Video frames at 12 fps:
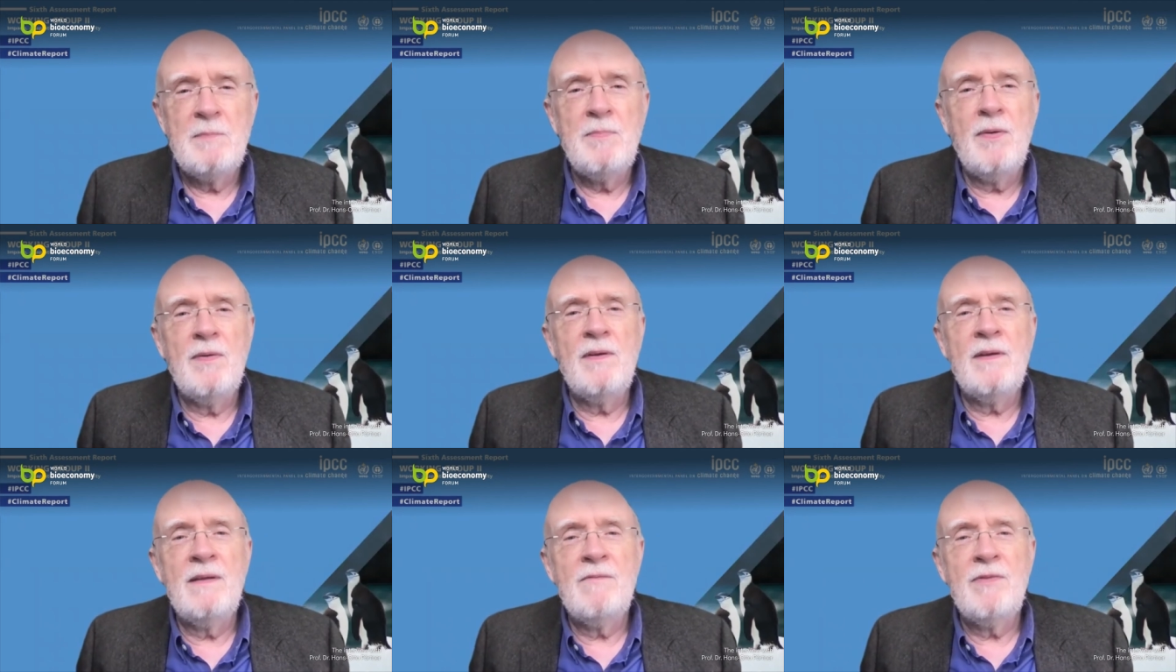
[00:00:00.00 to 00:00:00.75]

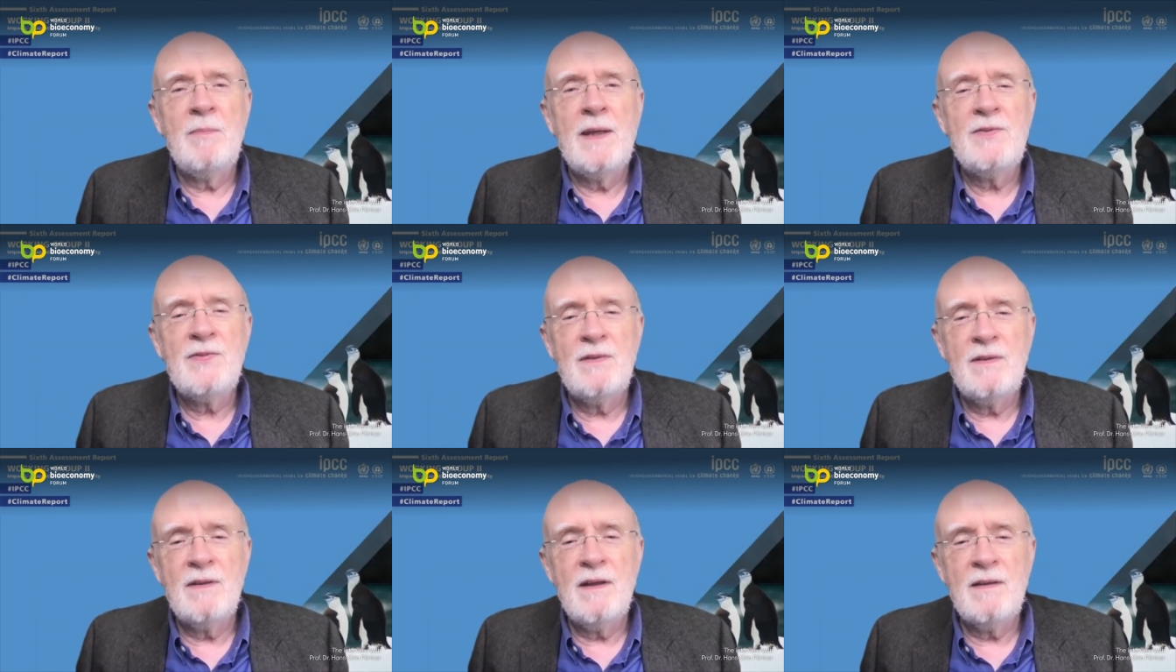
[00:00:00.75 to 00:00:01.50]
important
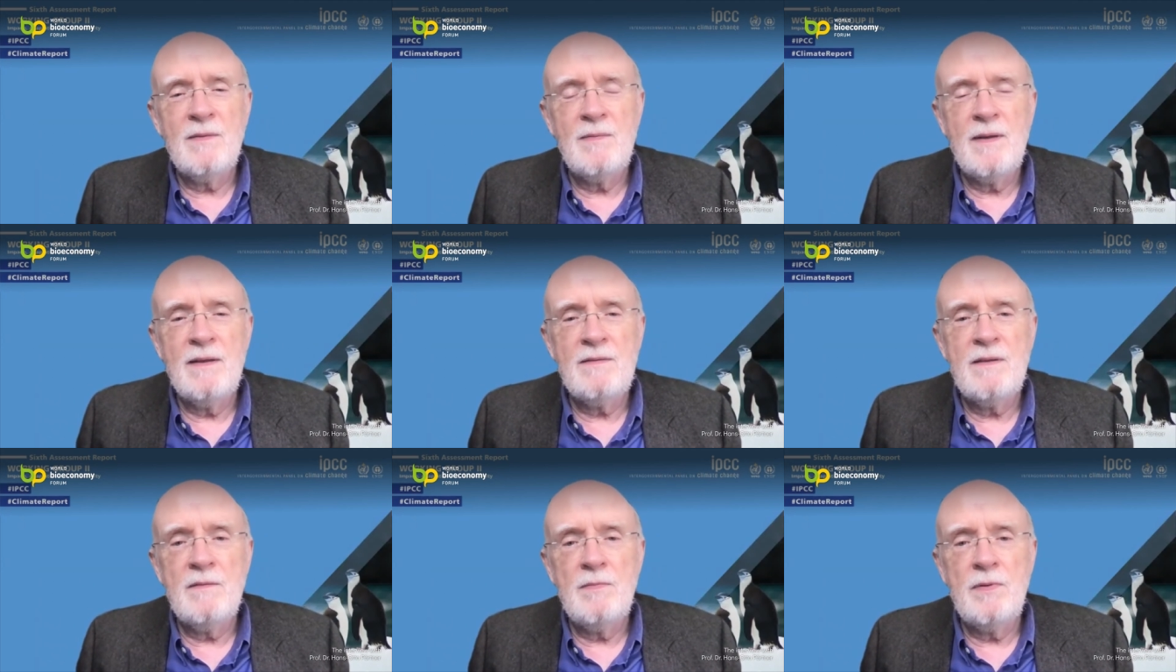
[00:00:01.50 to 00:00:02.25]
information.
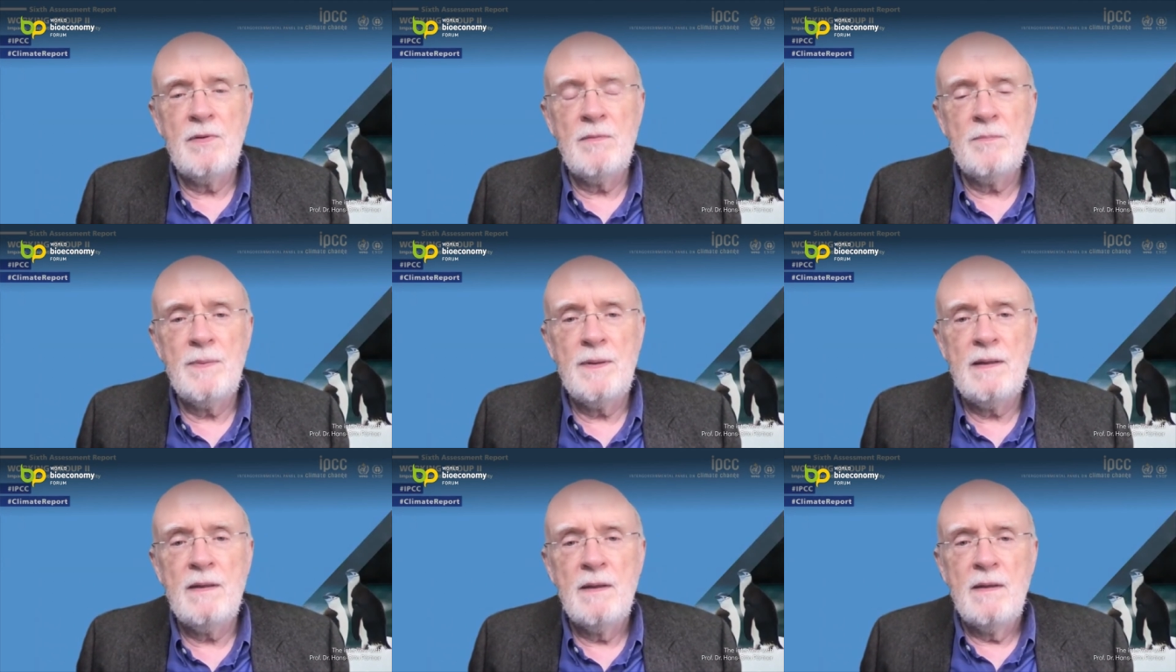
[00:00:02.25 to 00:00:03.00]
Otherwise, there wouldn't
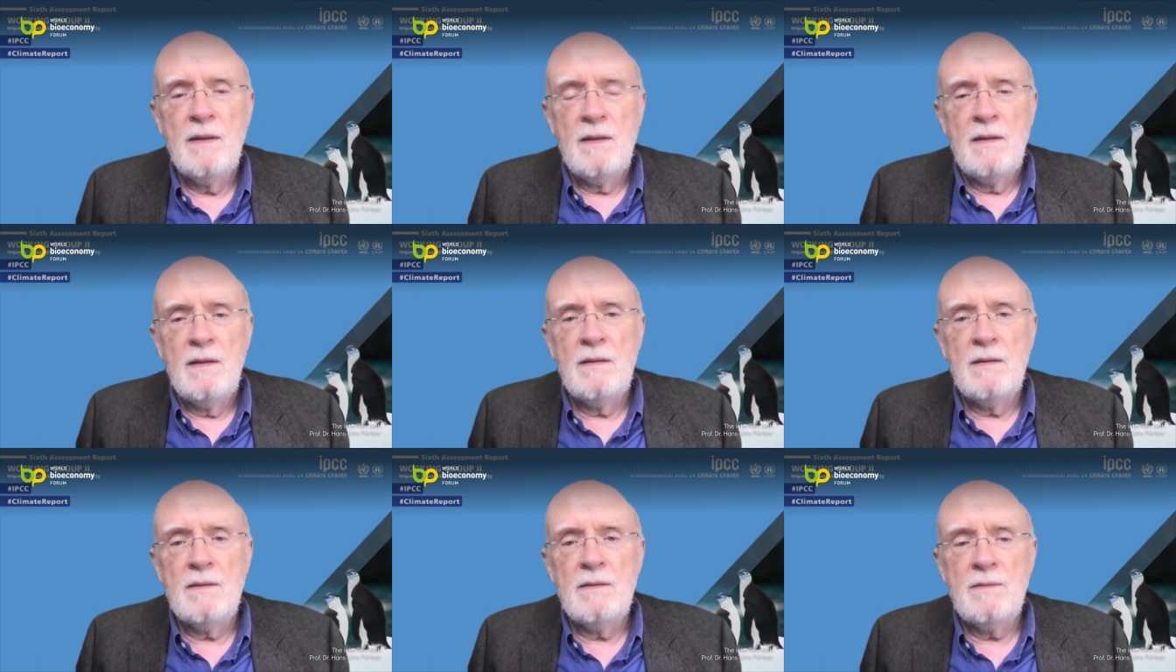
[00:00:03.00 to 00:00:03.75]
be
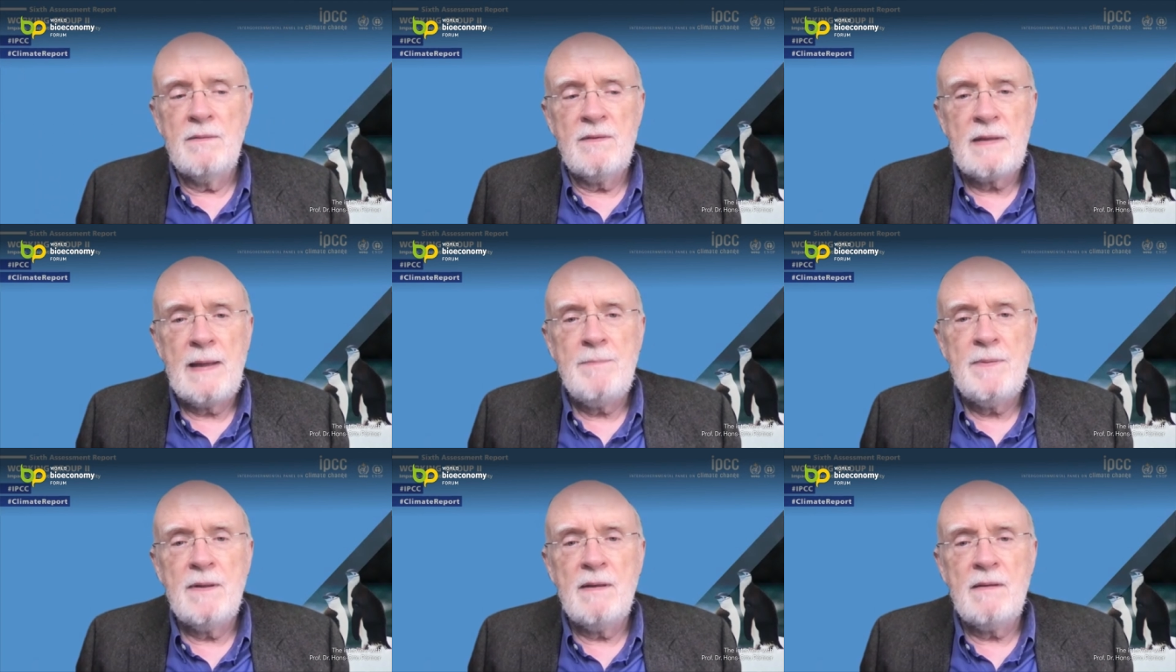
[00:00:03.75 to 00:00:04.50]
uh,
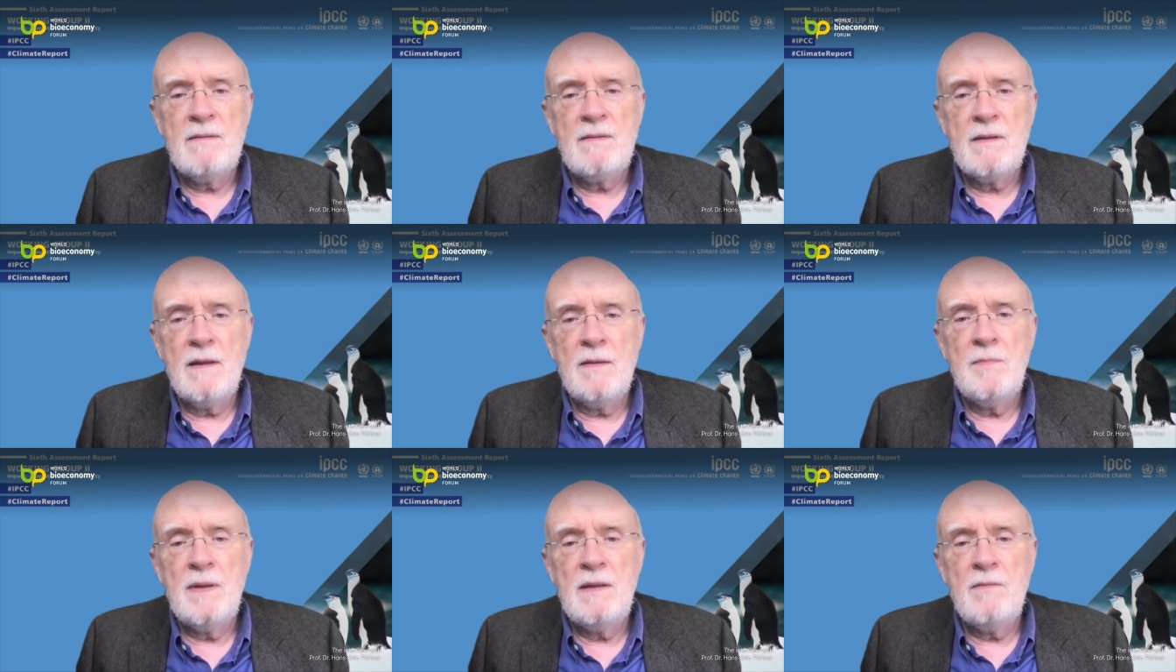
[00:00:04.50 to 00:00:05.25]
skeptics. I
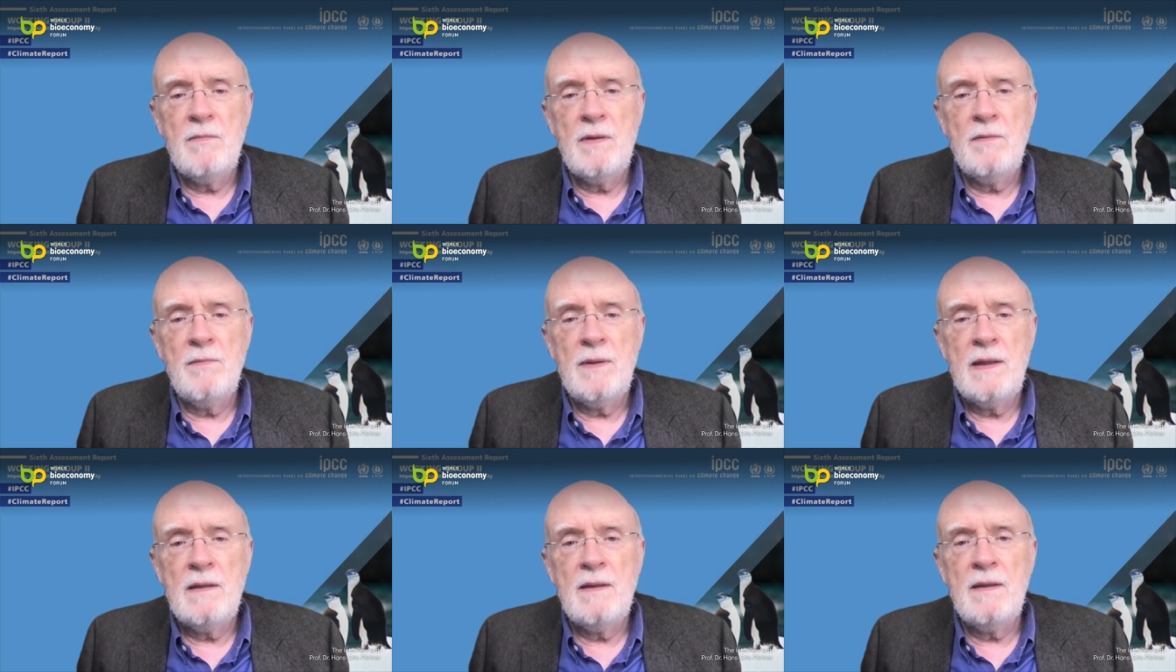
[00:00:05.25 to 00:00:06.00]
mean,
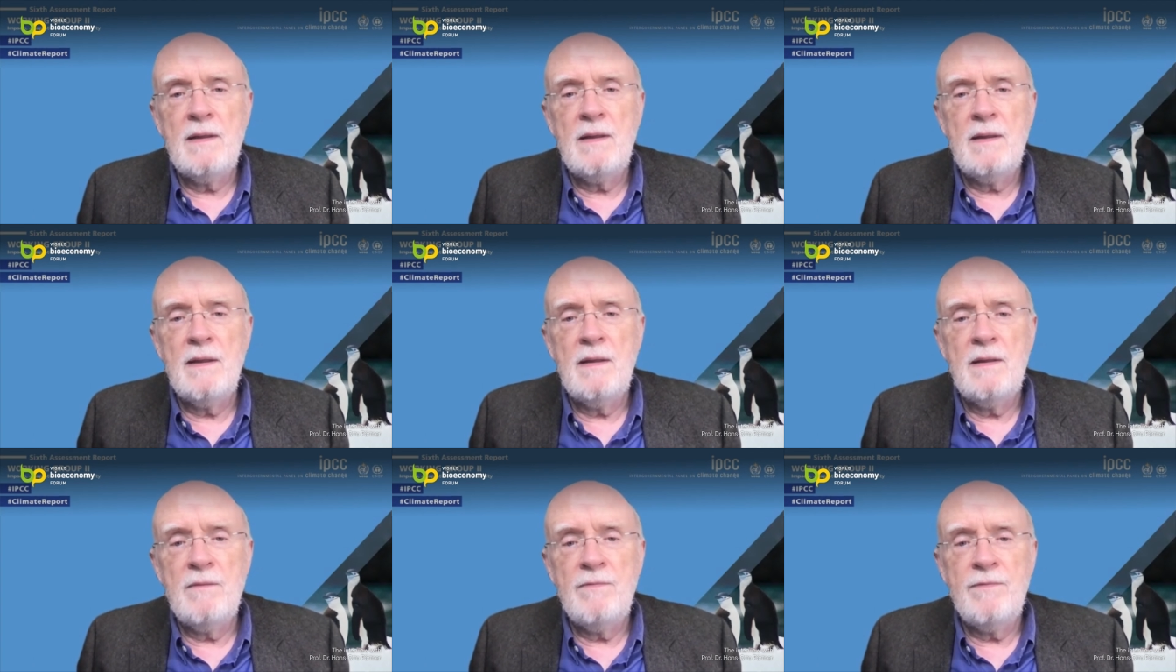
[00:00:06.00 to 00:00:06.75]
we clearly yeah.
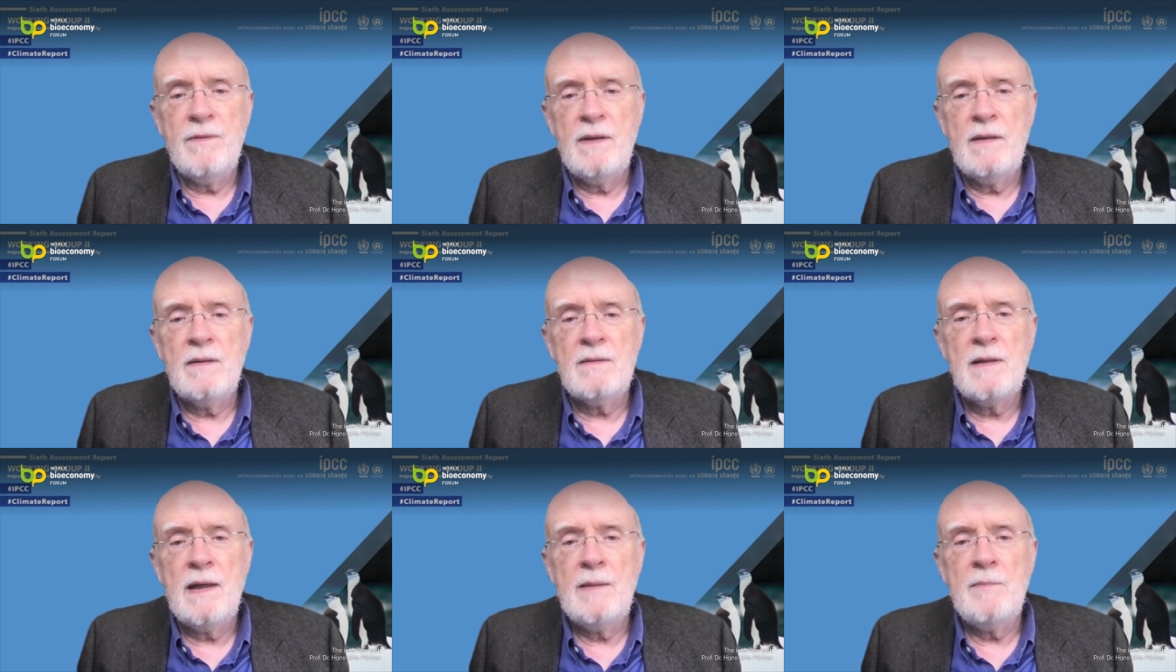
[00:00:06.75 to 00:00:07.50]
live in a
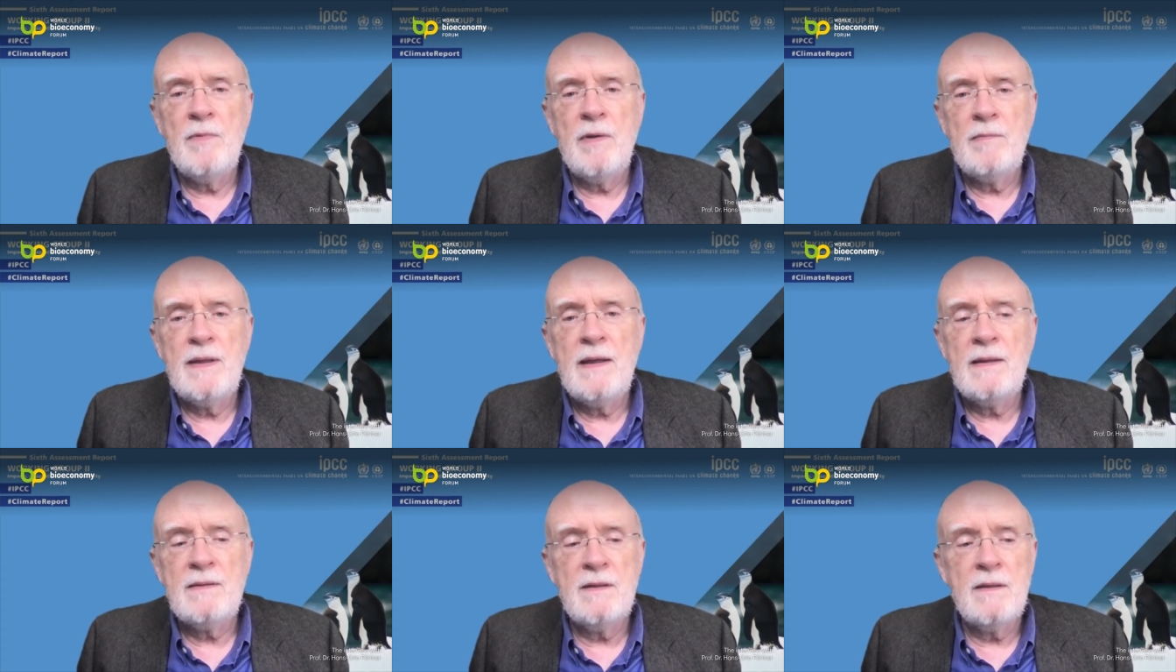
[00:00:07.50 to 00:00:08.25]
time where we
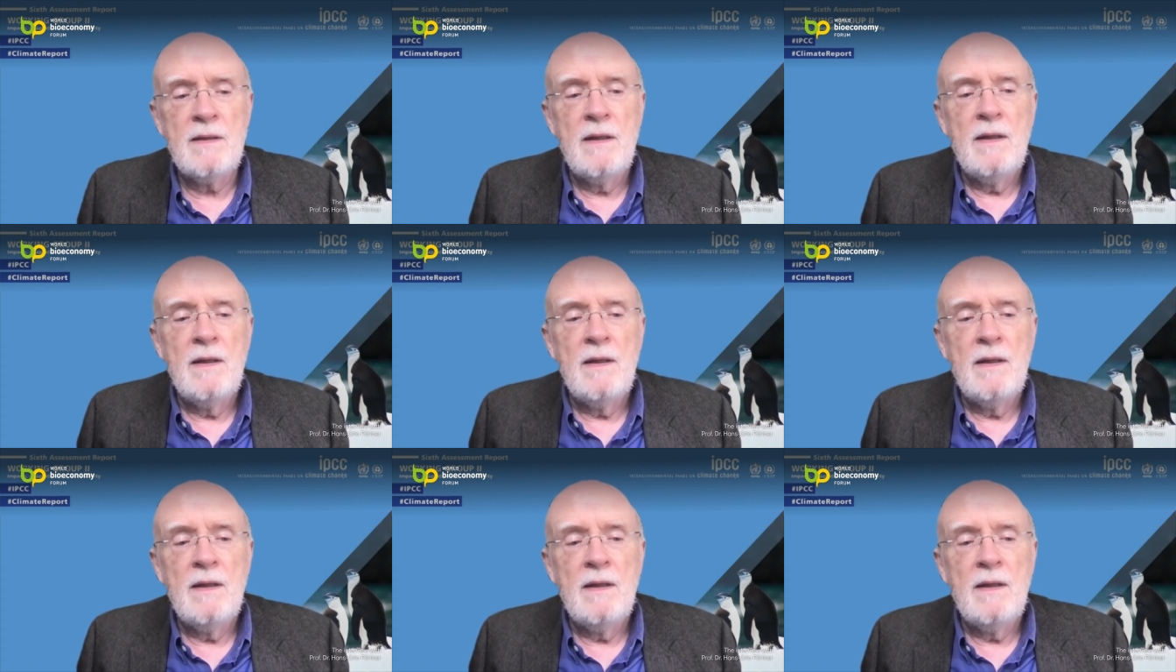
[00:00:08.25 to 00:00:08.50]
get a,